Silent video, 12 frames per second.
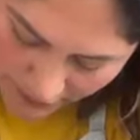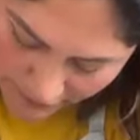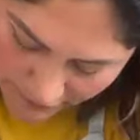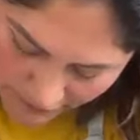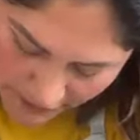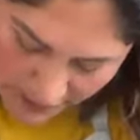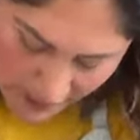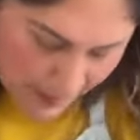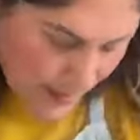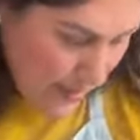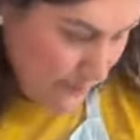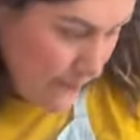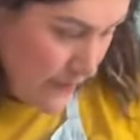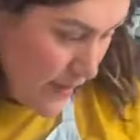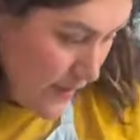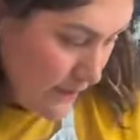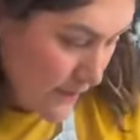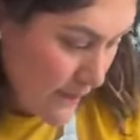perfect, I have
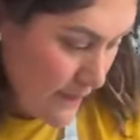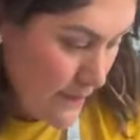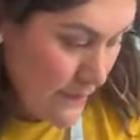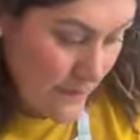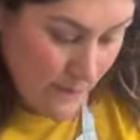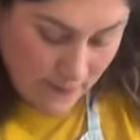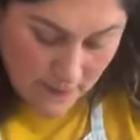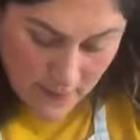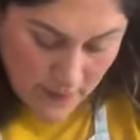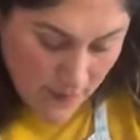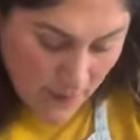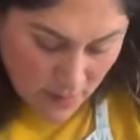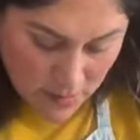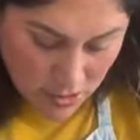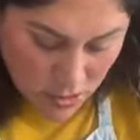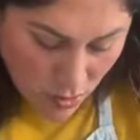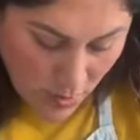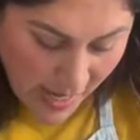that.
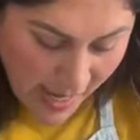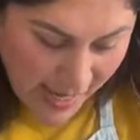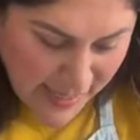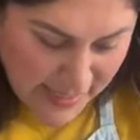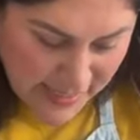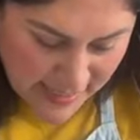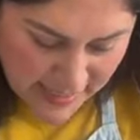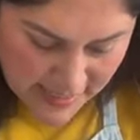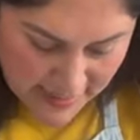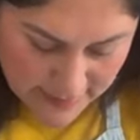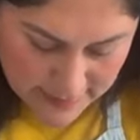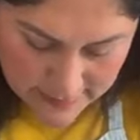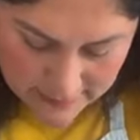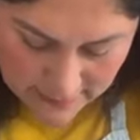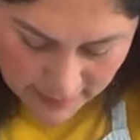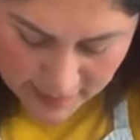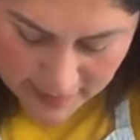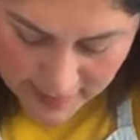So I need
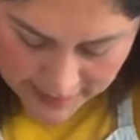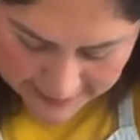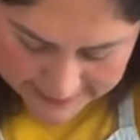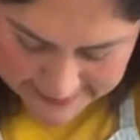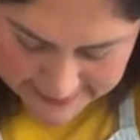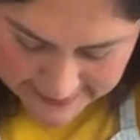kind of like a